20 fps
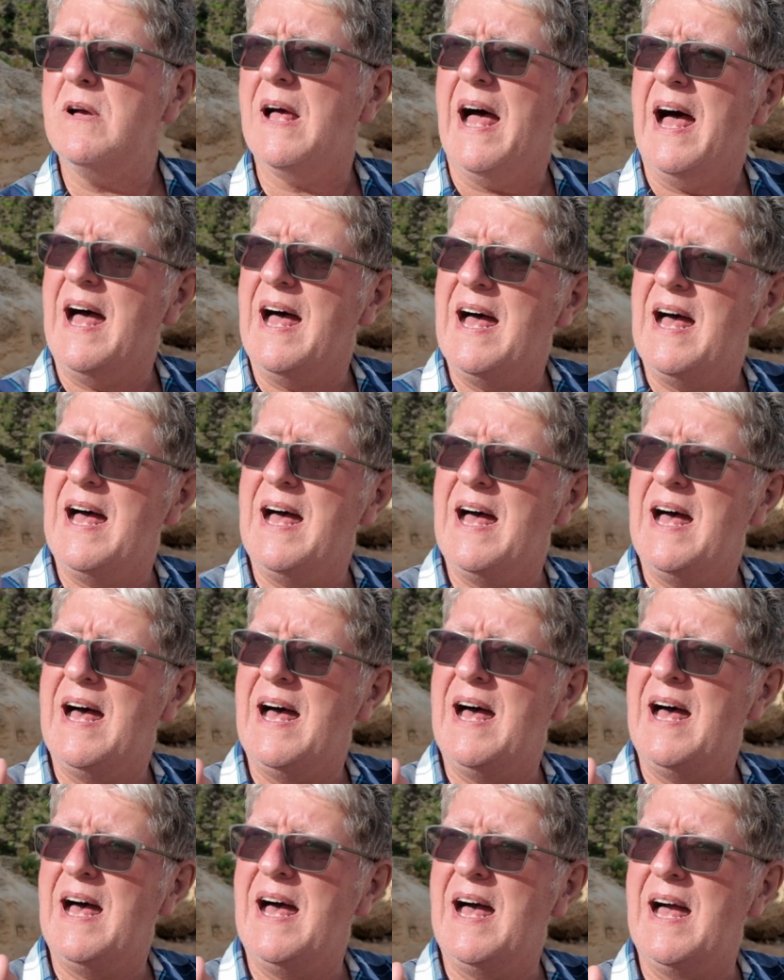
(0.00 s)

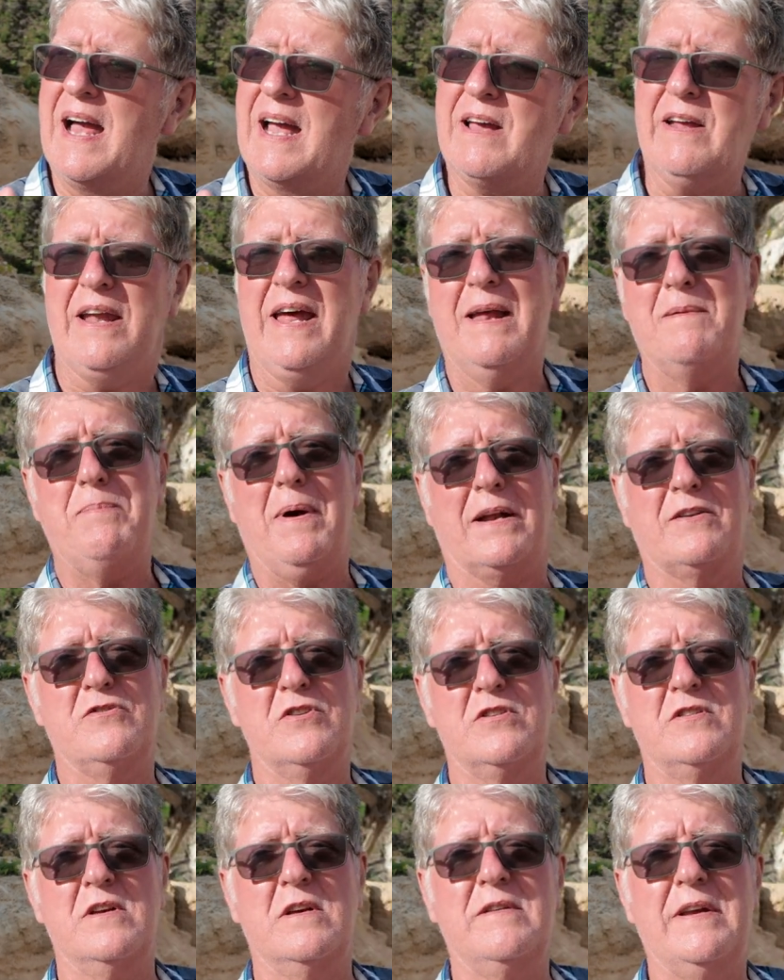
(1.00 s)
Uh, gonna head back
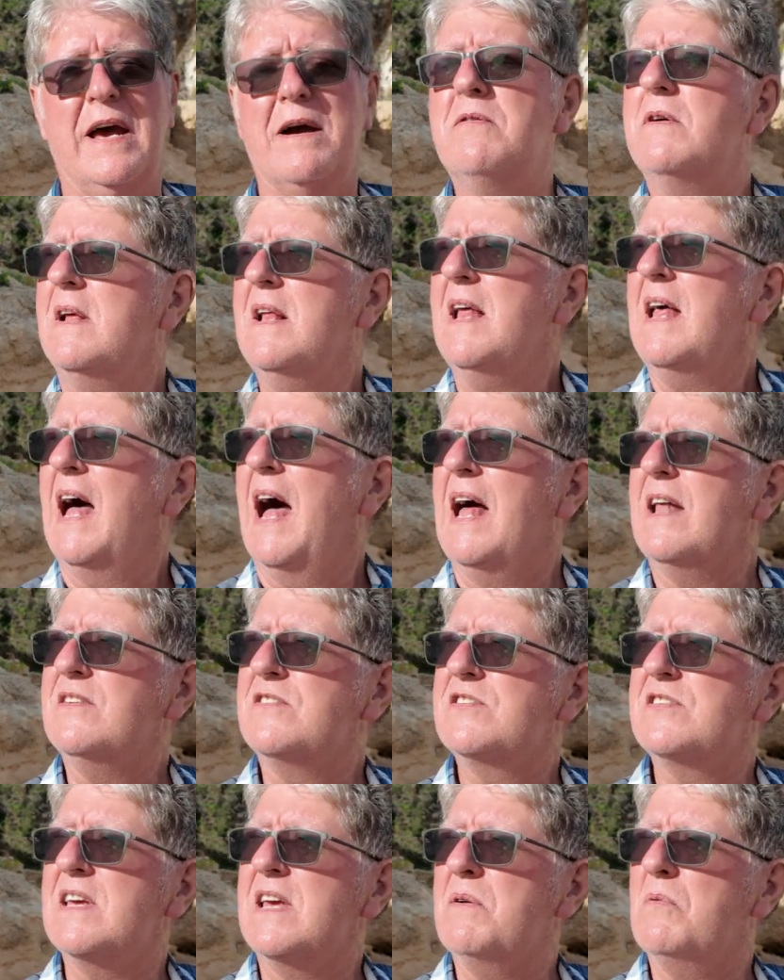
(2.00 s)
to the studio
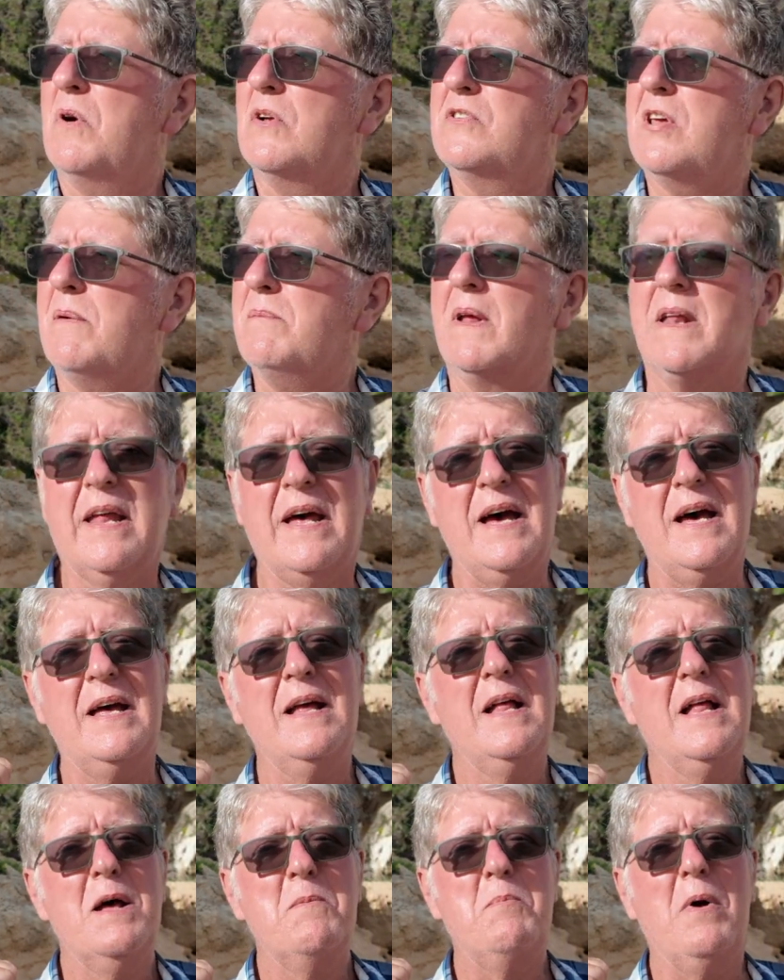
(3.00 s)
and see what's happening
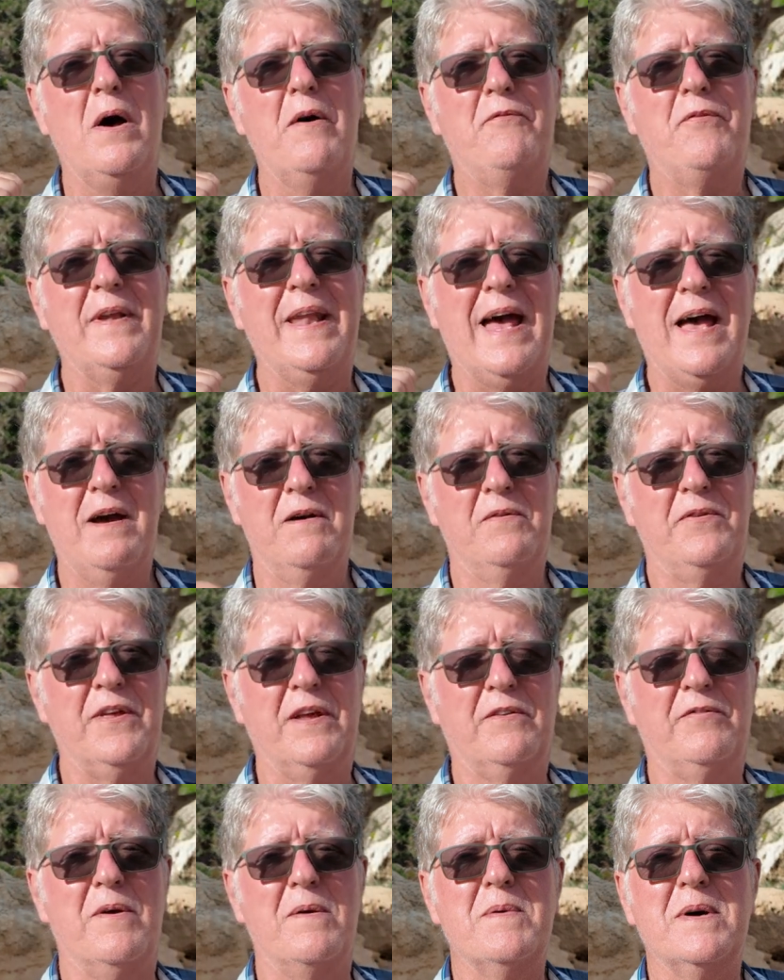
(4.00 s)
there. But for now,
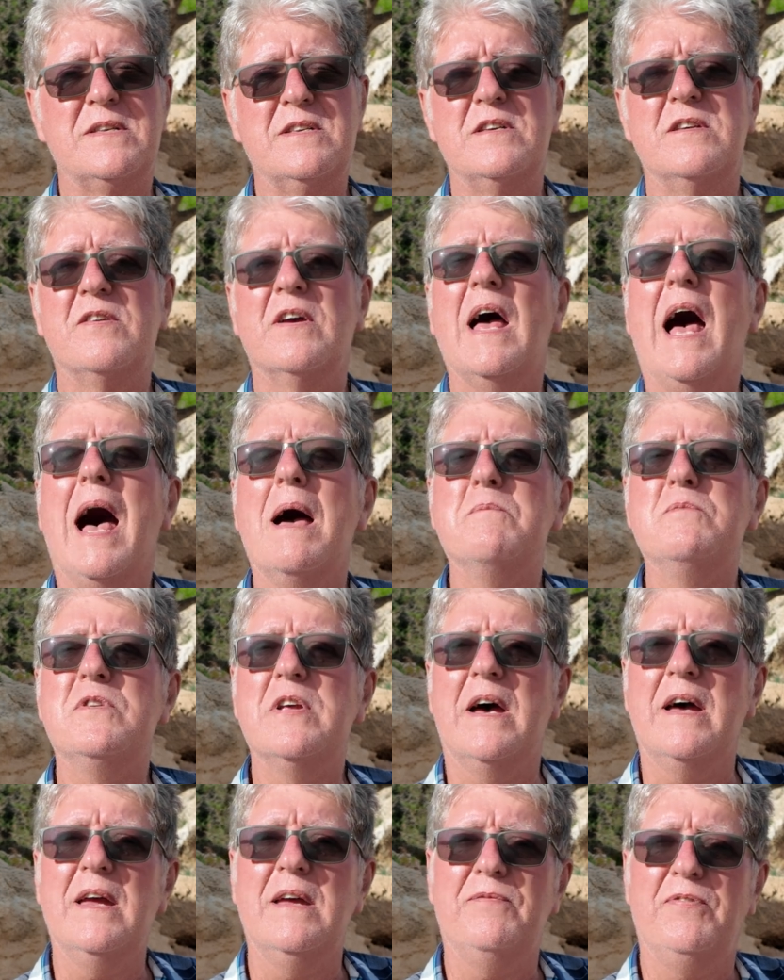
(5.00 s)
thanks very much. I'm
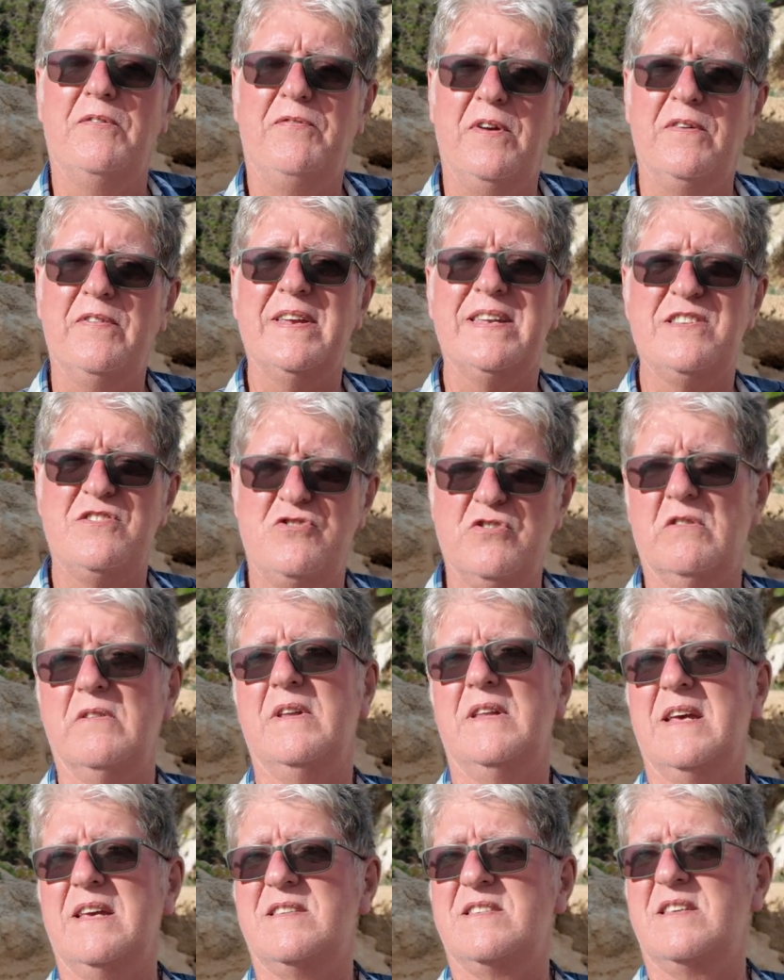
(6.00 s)
Dave. If you've
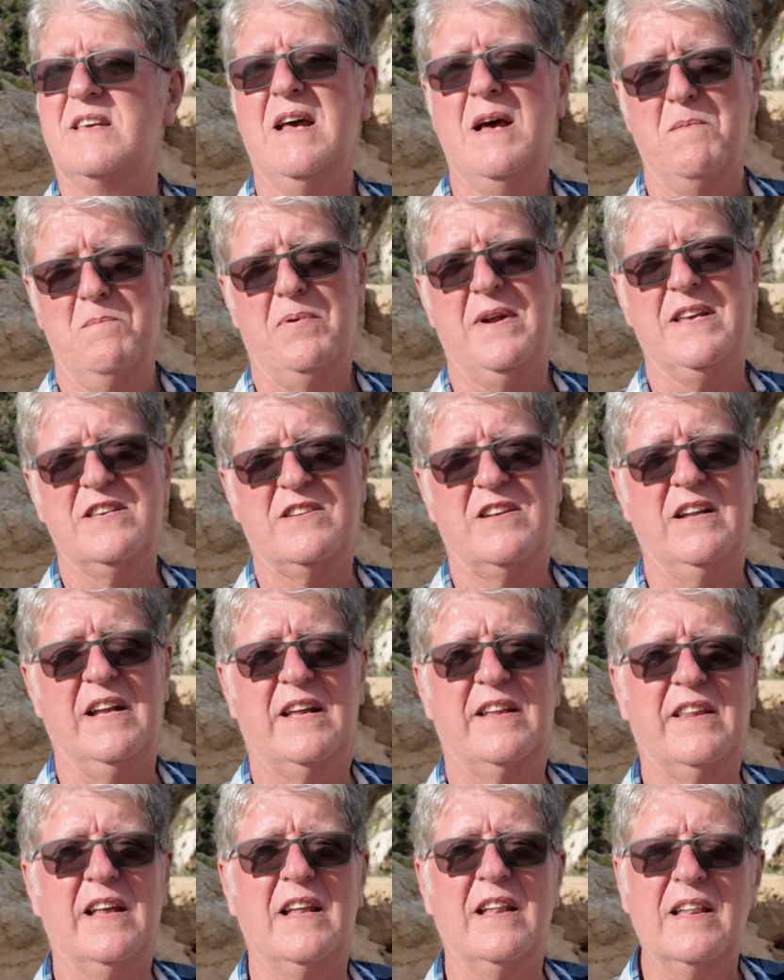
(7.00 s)
enjoyed this, please
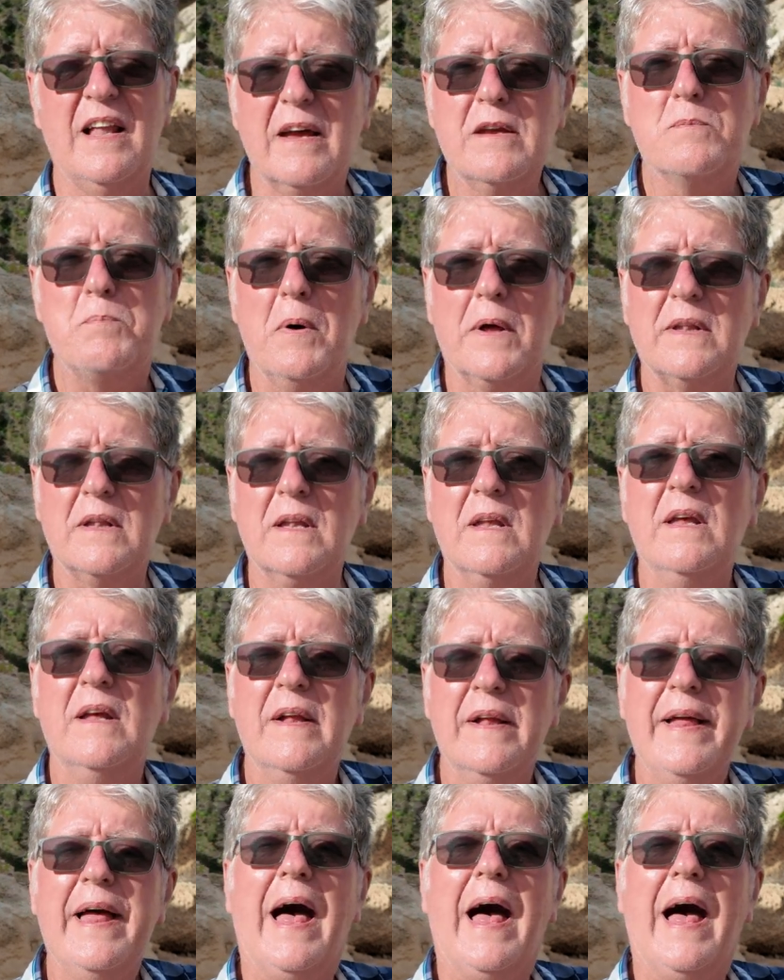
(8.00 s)
click the like button.